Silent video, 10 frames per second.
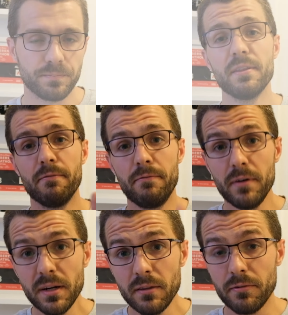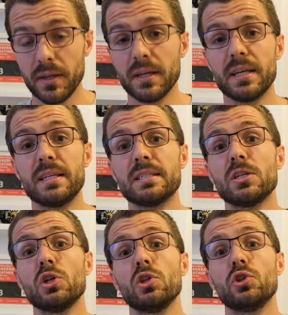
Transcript: The third thing is